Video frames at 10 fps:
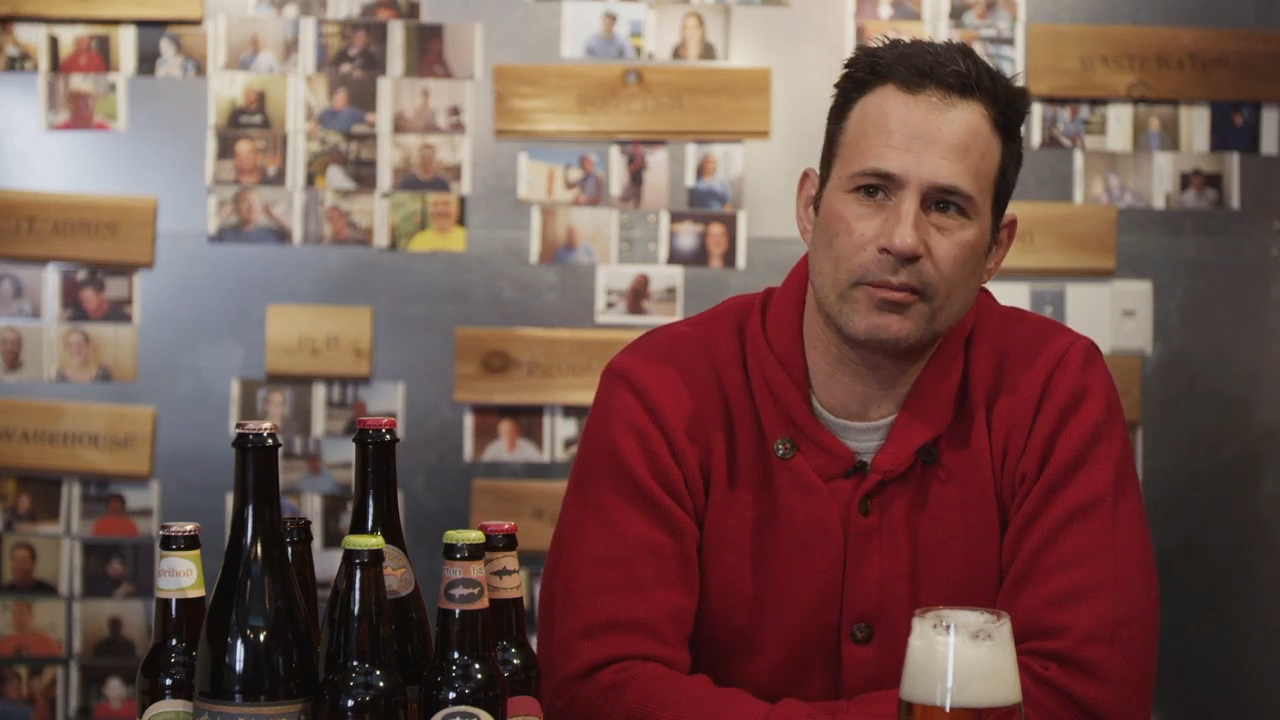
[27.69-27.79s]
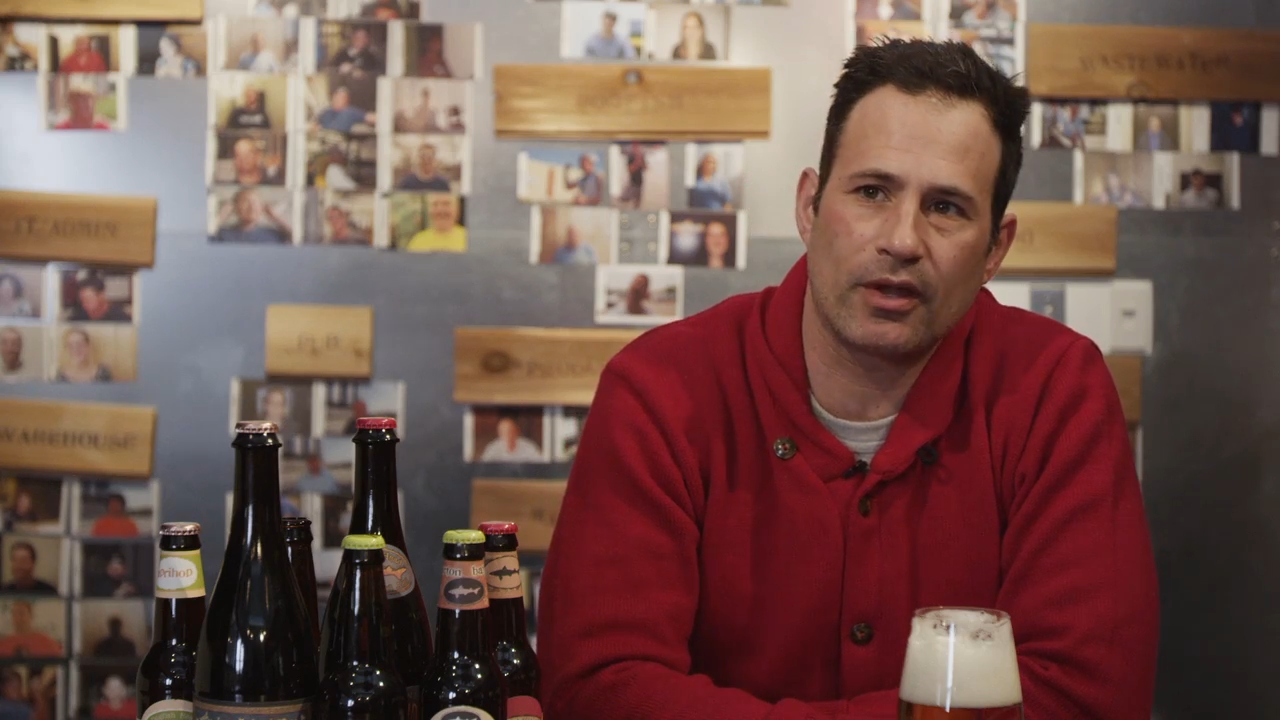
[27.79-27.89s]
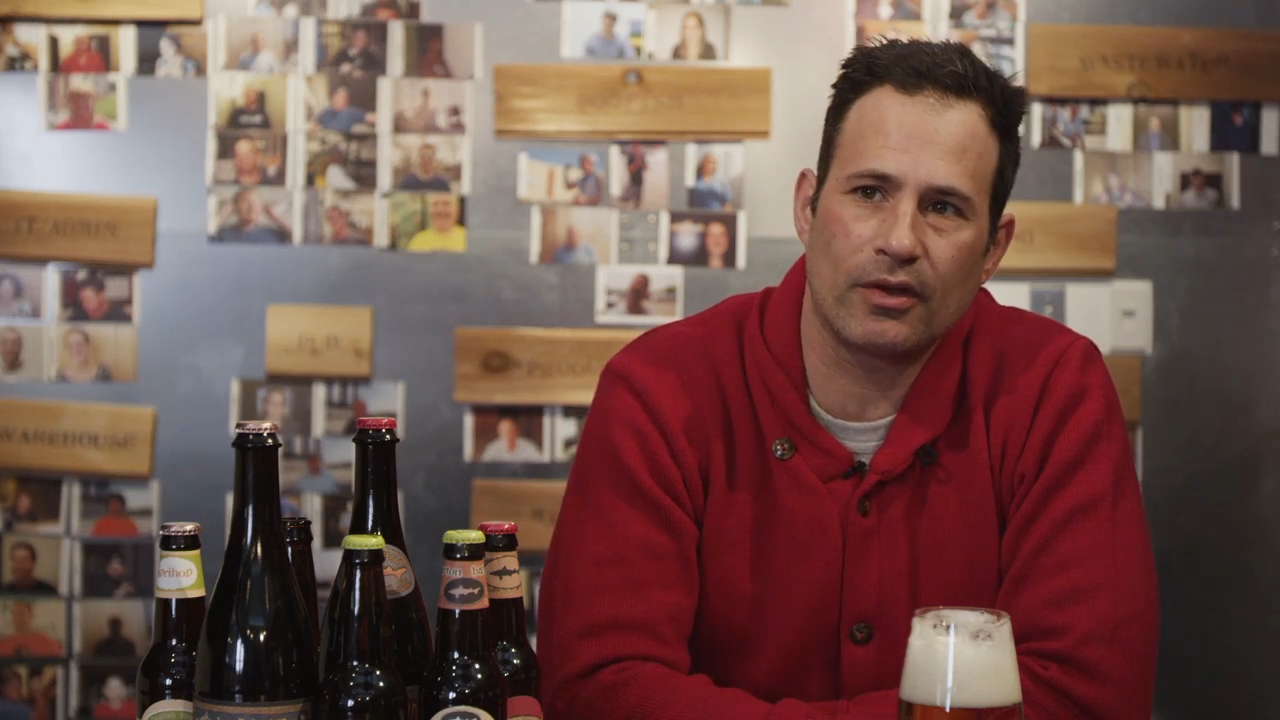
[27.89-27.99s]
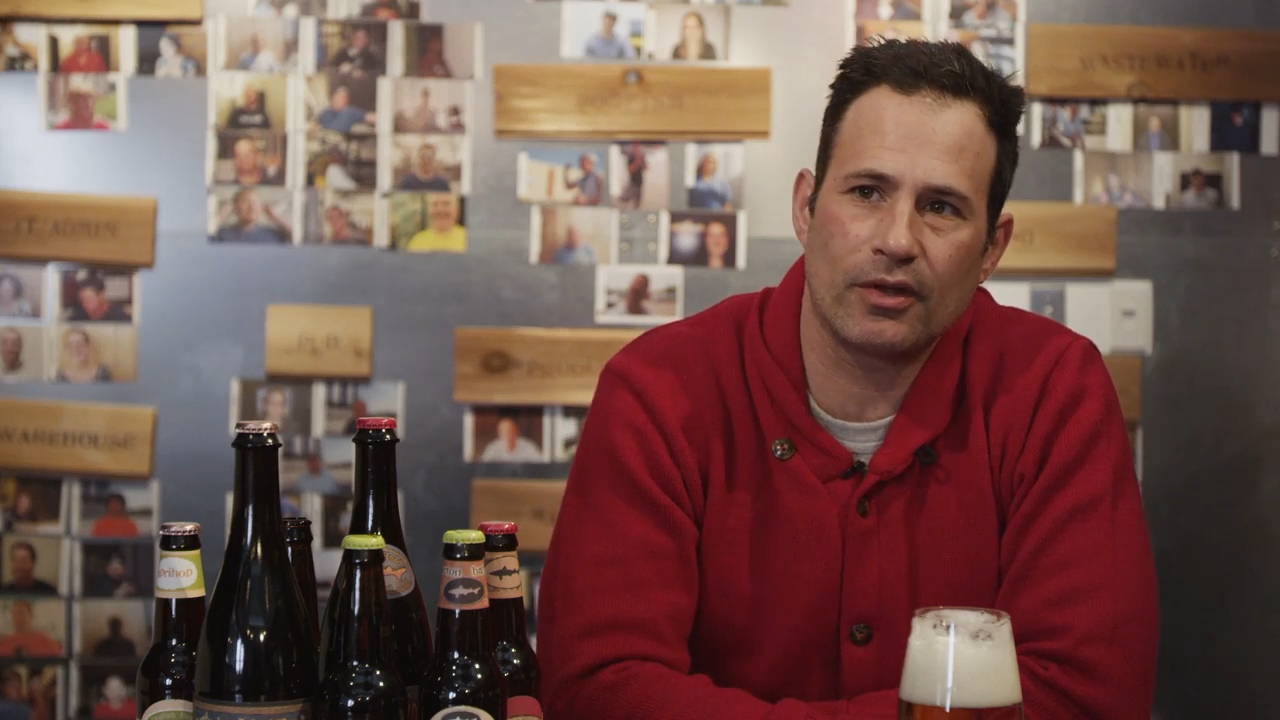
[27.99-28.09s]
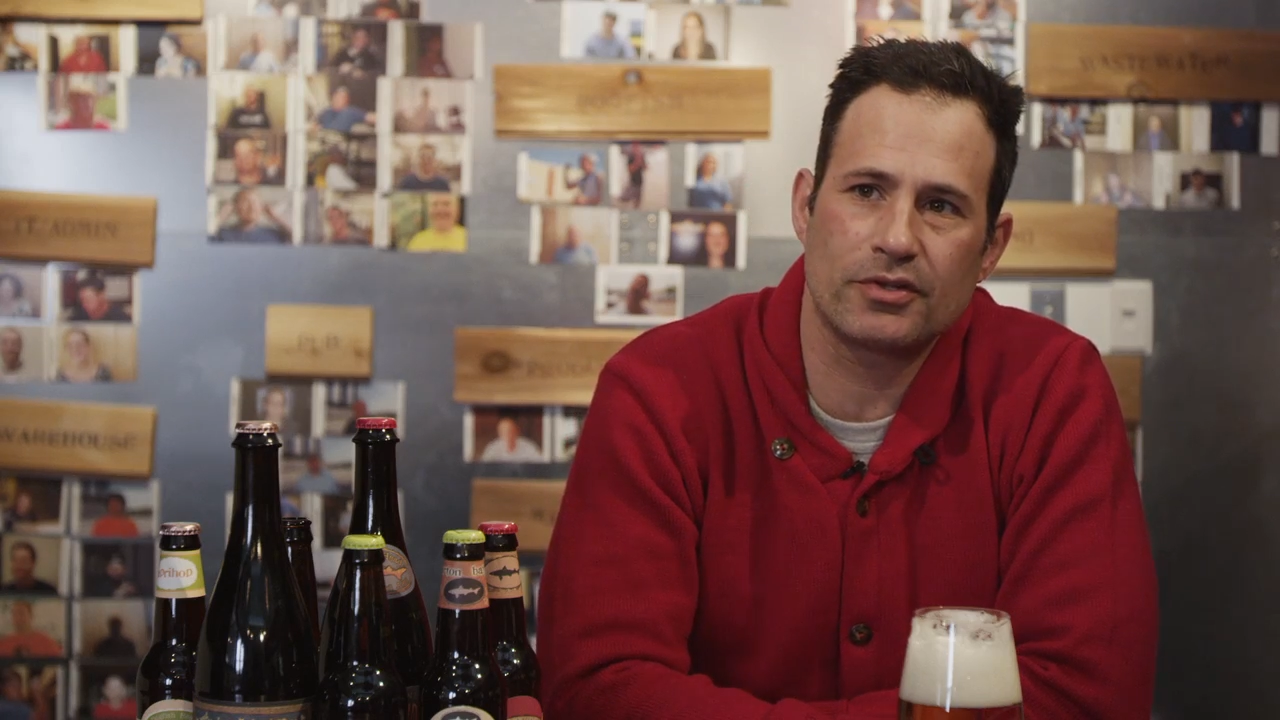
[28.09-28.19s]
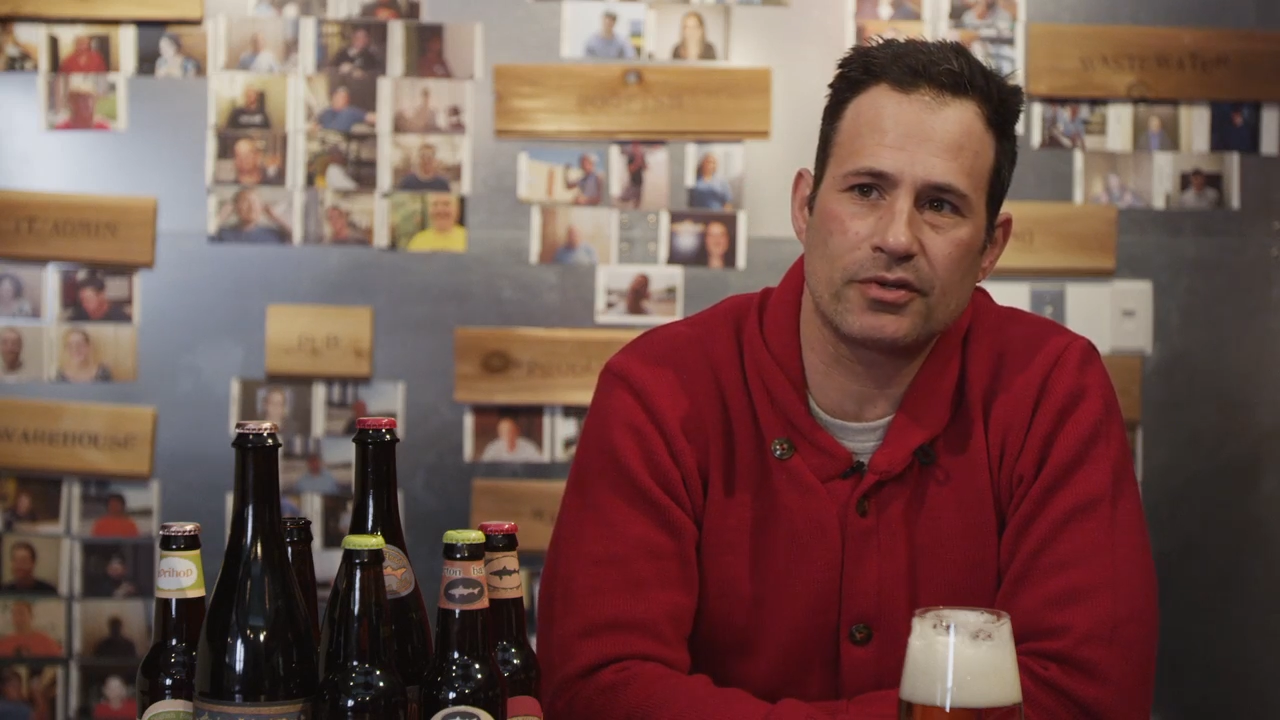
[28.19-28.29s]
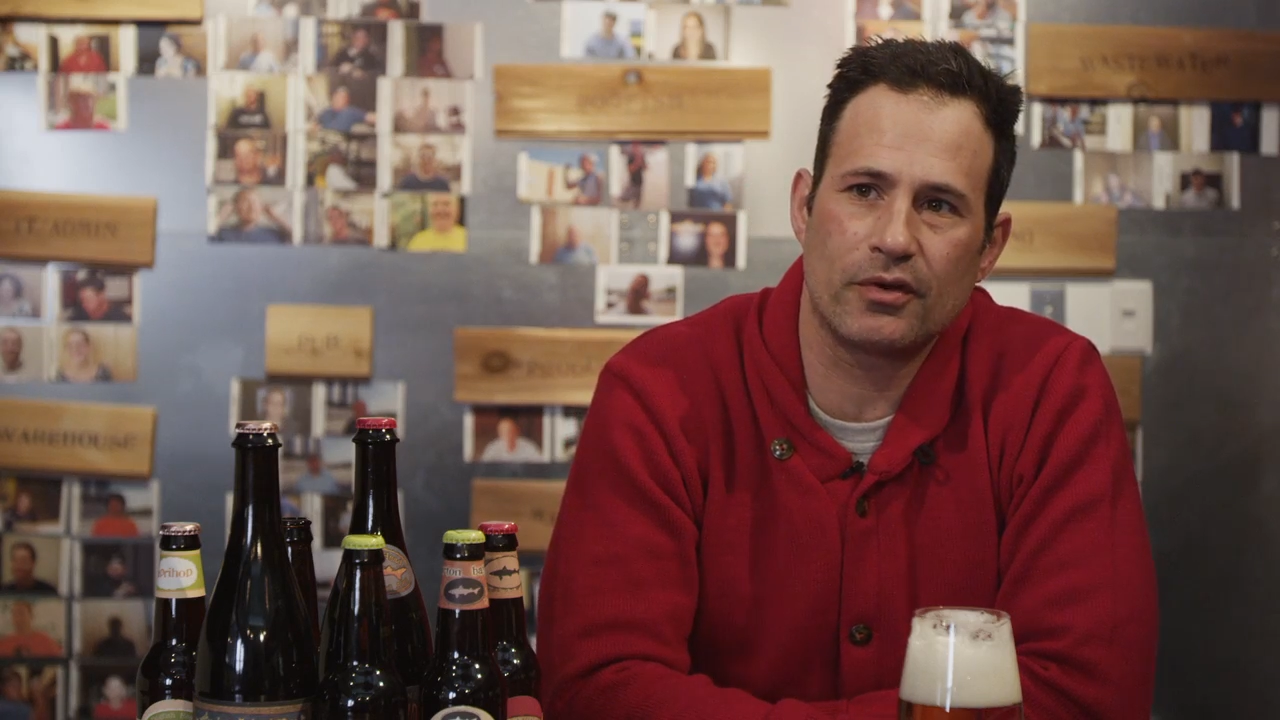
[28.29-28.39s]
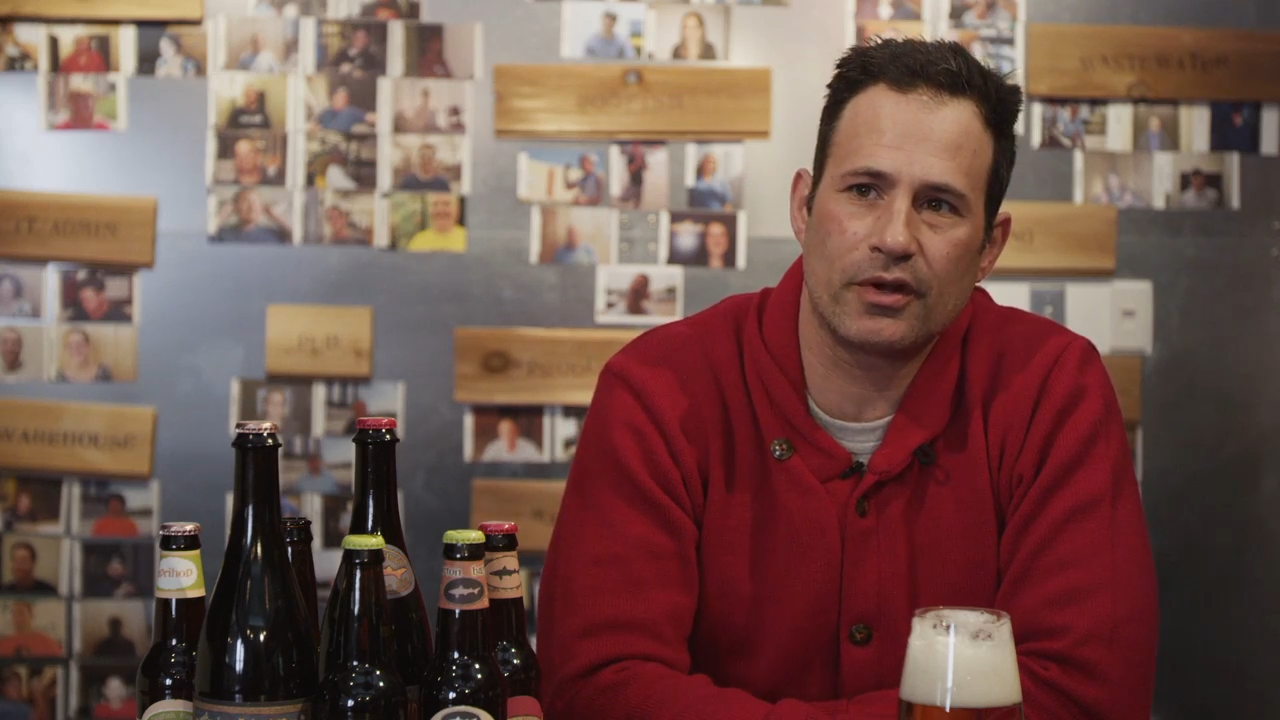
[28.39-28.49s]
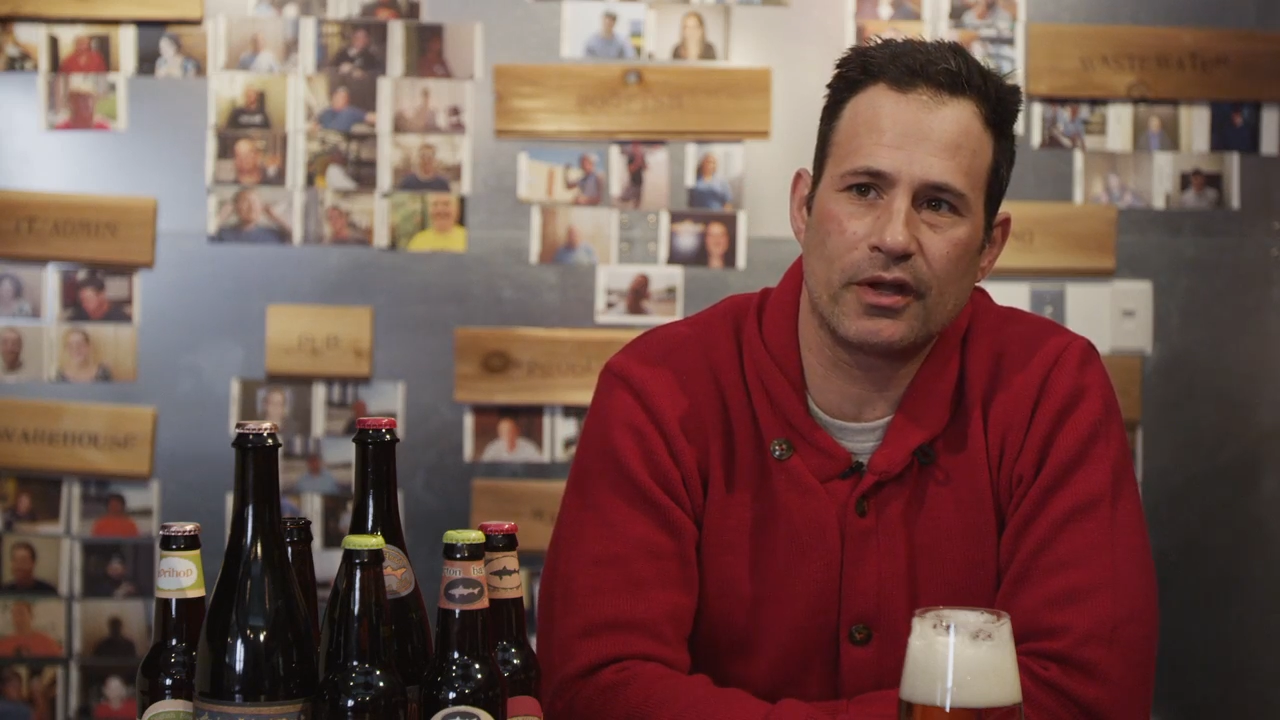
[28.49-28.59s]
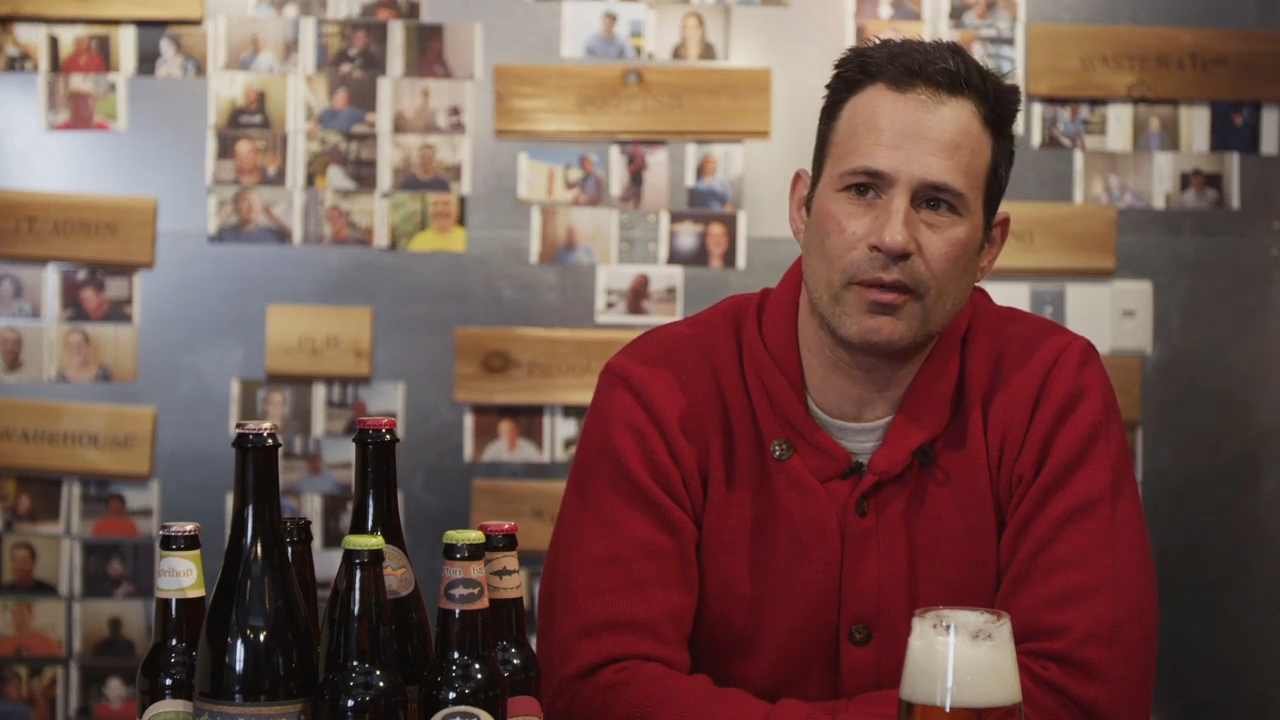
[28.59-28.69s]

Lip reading: Calagione.